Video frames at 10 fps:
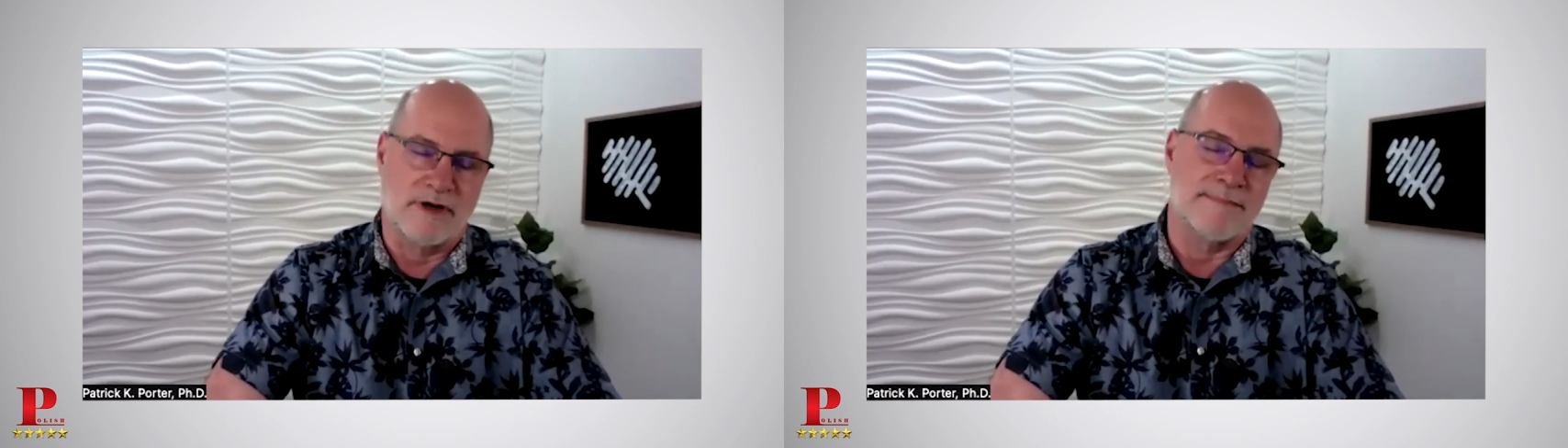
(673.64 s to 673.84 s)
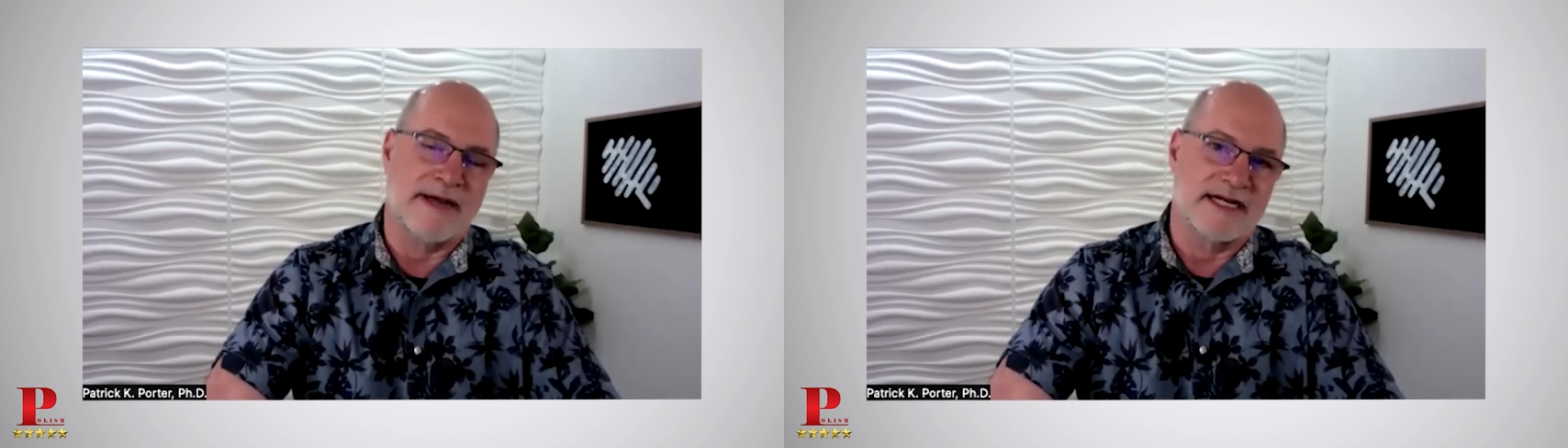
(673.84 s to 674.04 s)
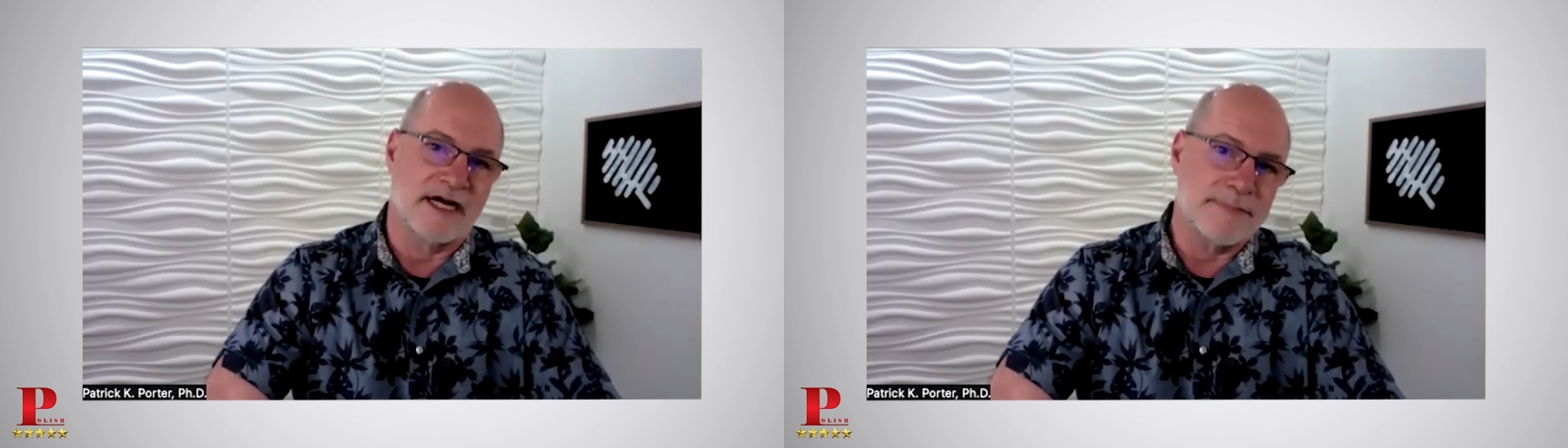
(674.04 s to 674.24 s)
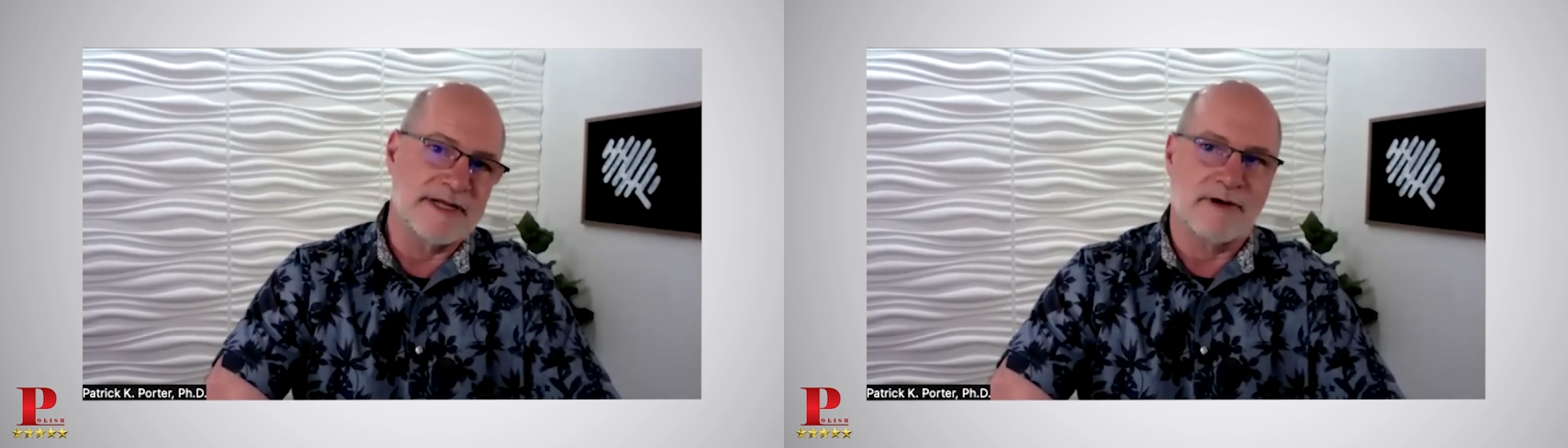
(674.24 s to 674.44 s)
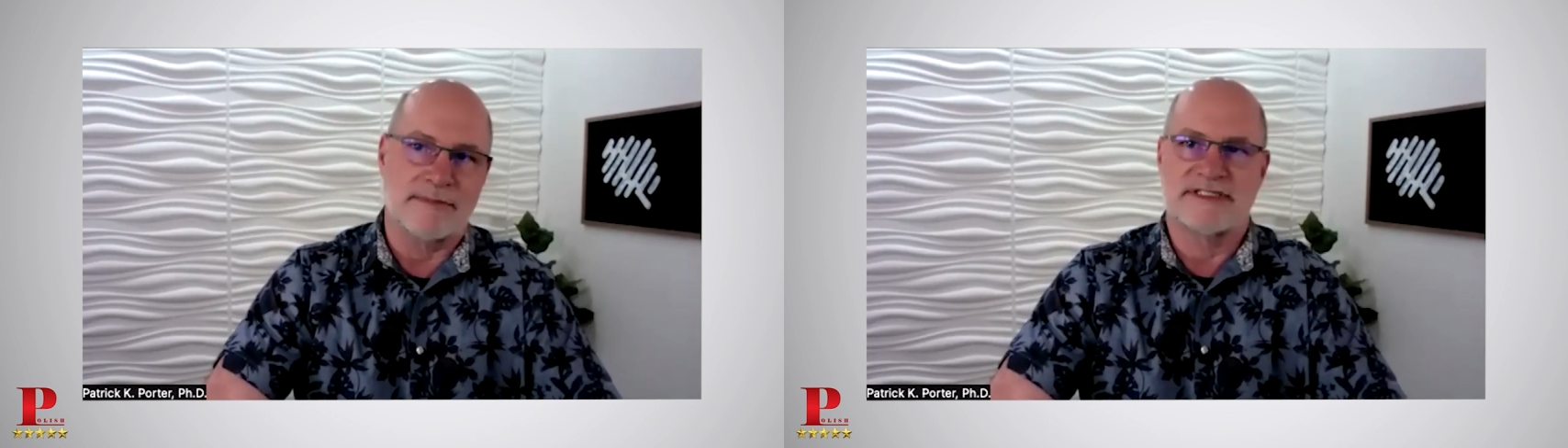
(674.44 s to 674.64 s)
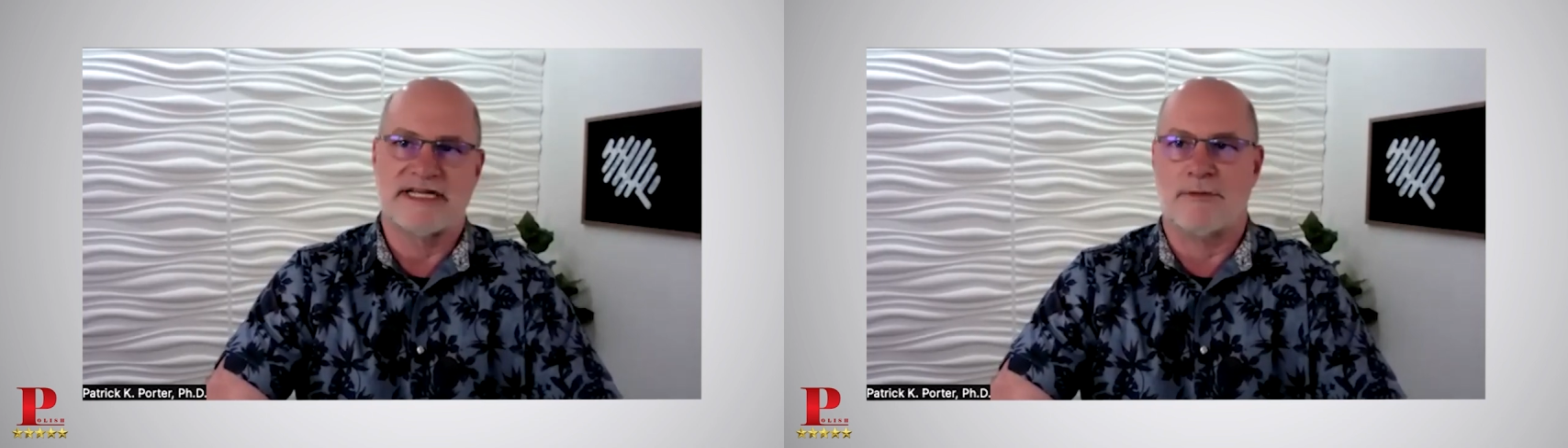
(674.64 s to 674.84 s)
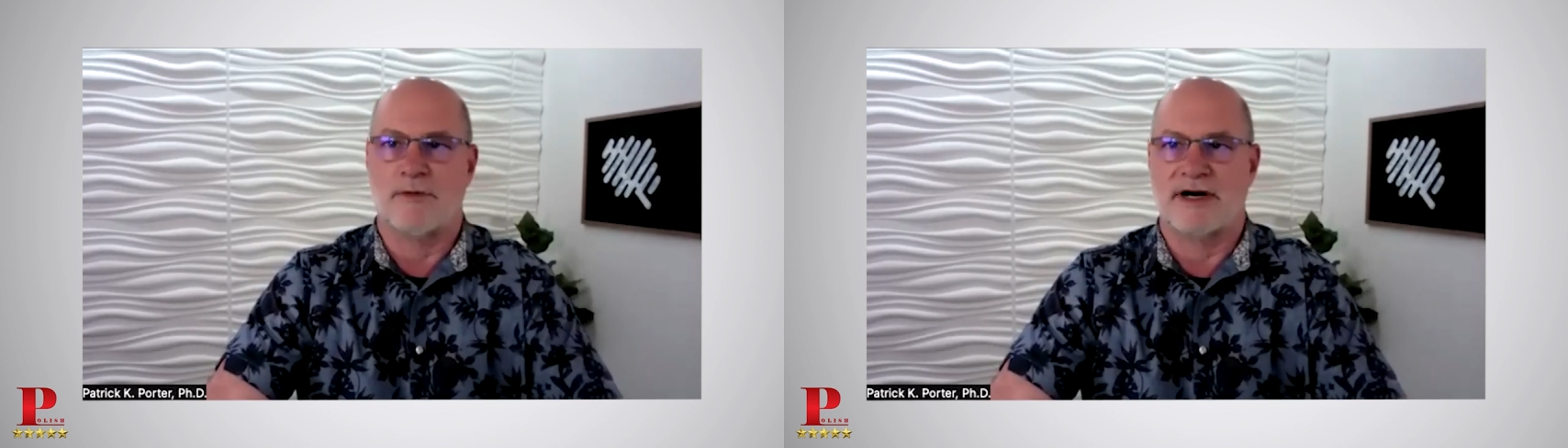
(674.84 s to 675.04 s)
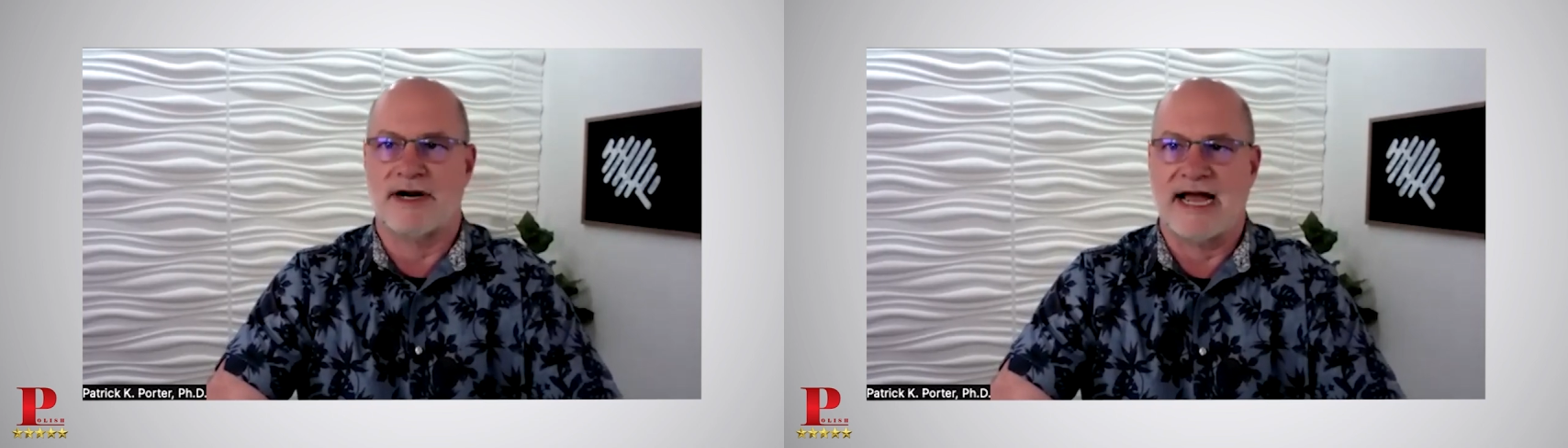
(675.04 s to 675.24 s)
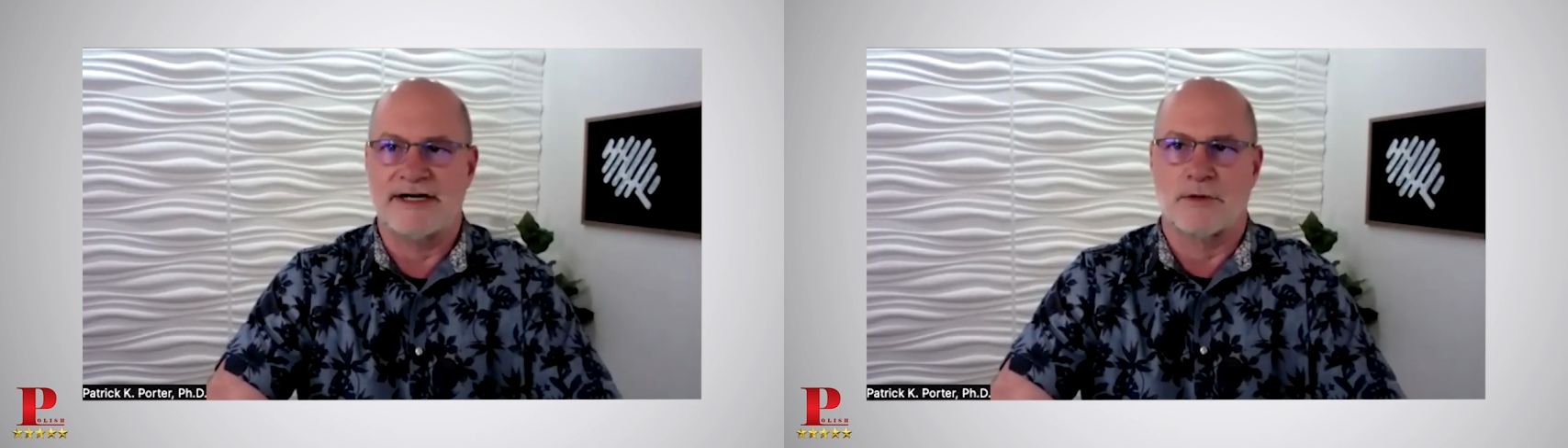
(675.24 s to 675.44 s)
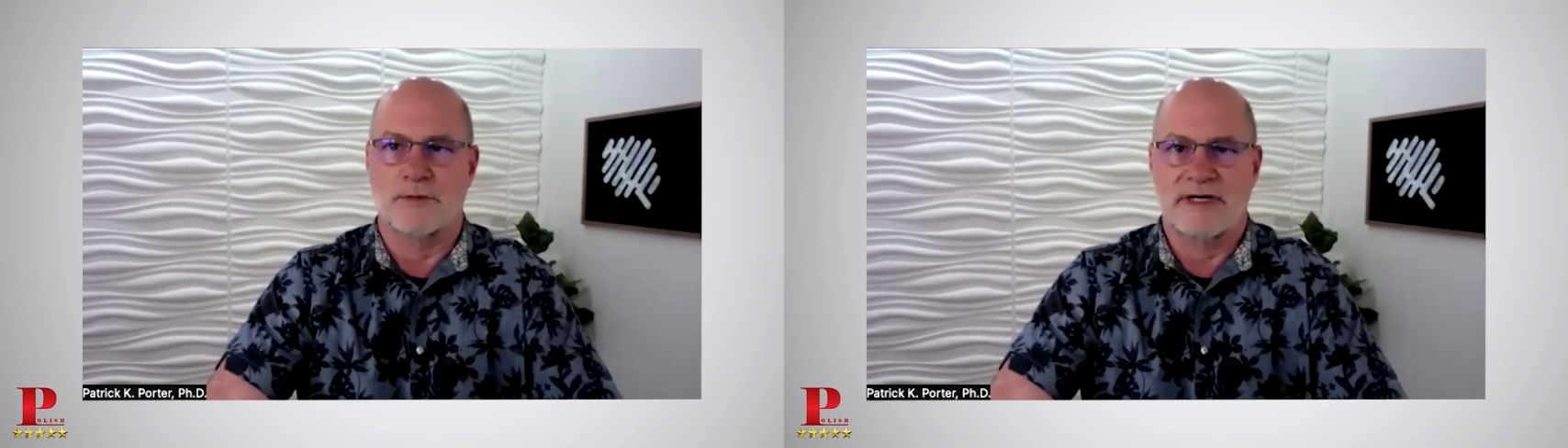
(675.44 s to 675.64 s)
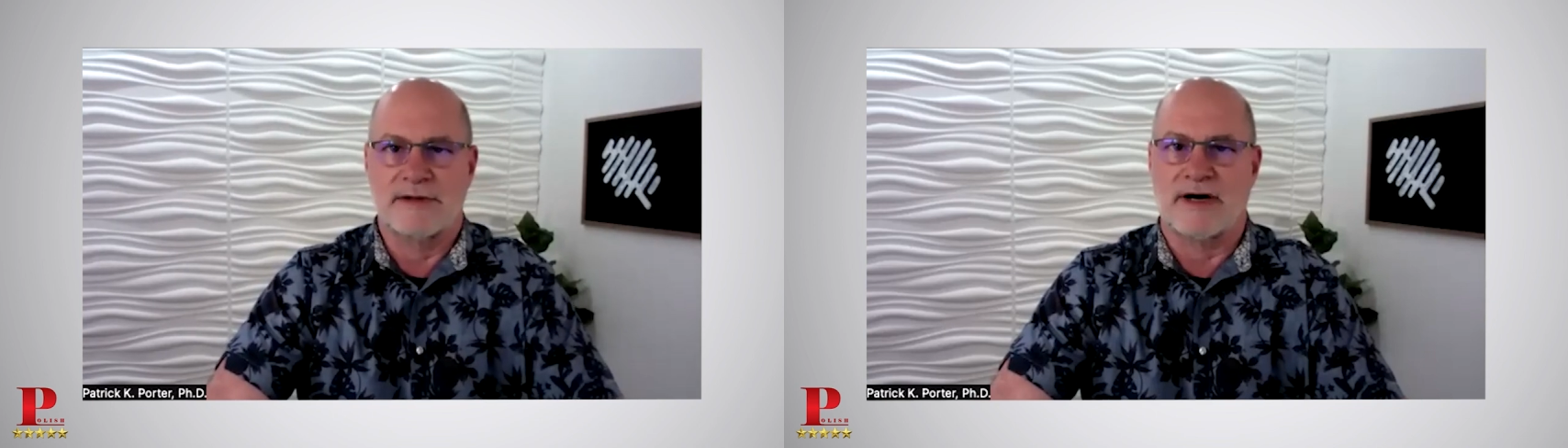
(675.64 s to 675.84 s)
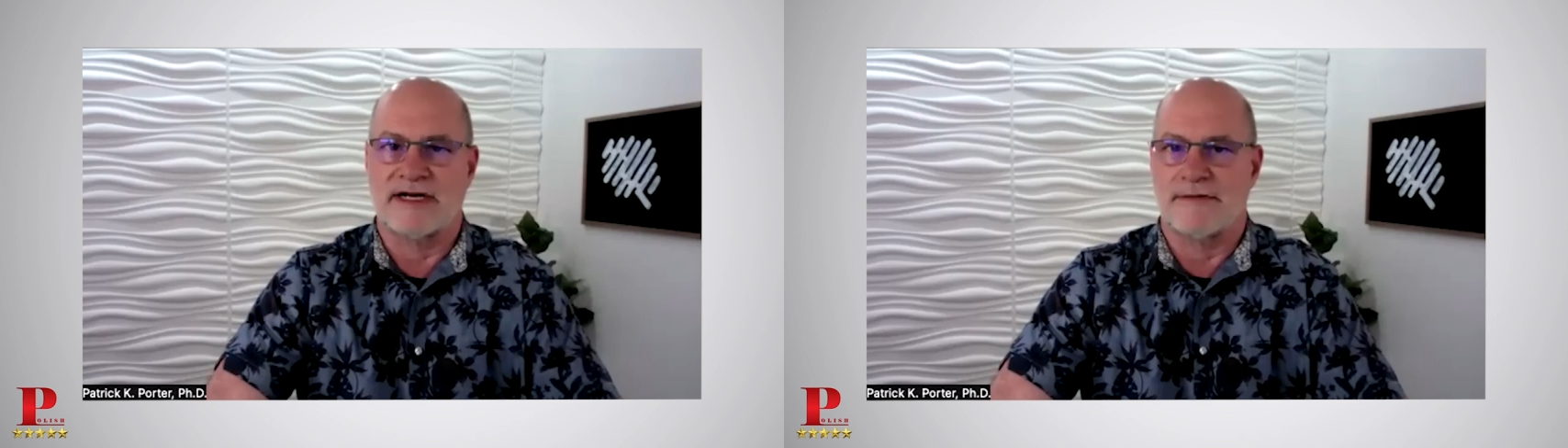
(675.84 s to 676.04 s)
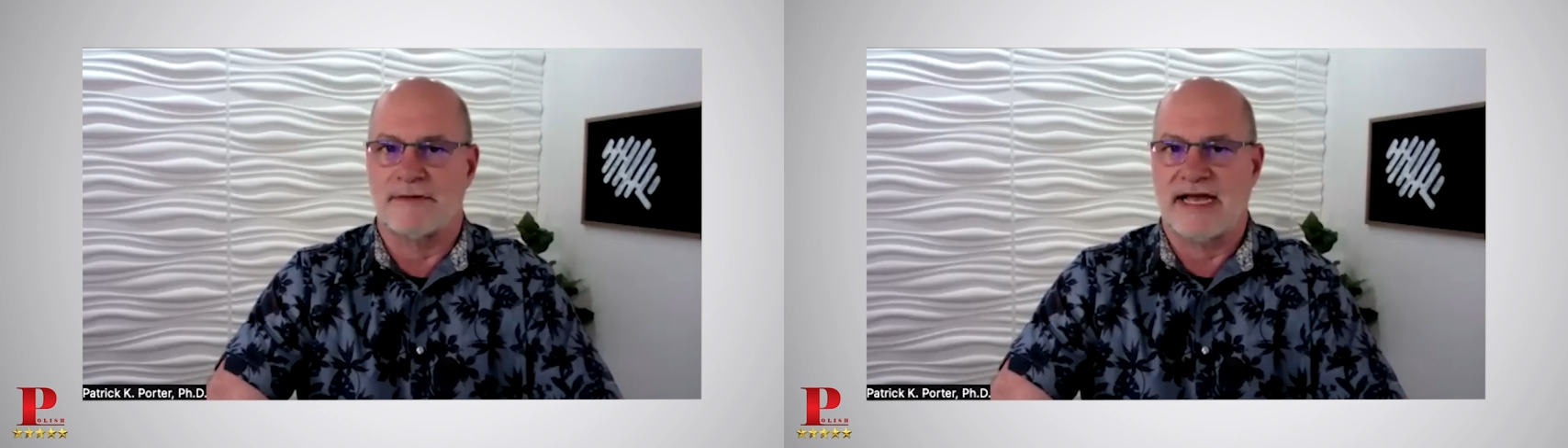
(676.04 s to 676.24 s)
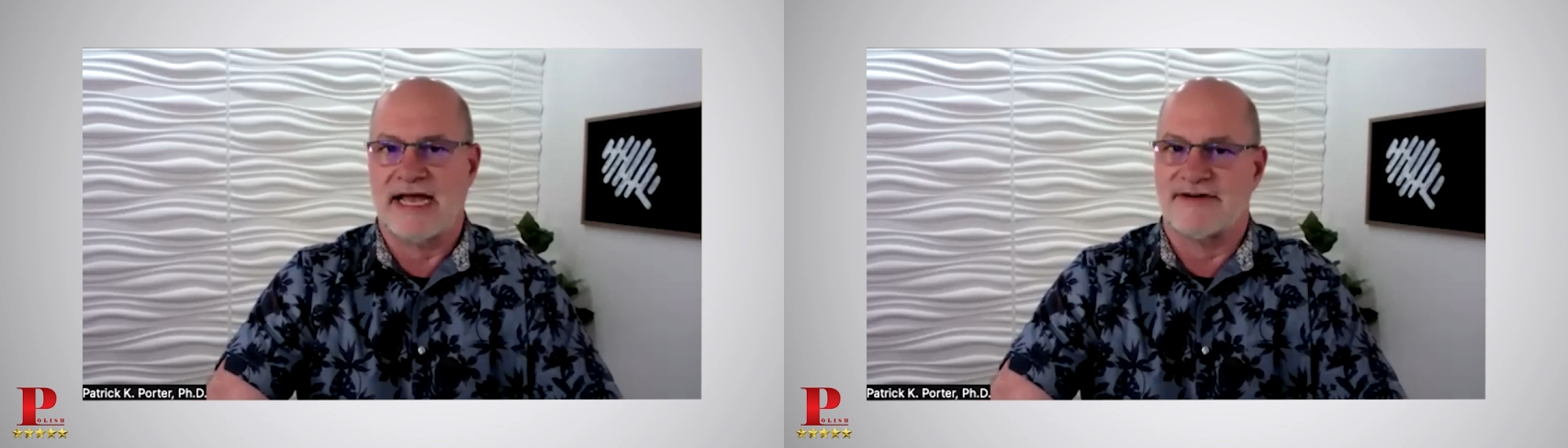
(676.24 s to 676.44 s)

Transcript: in my company website where I don't really want to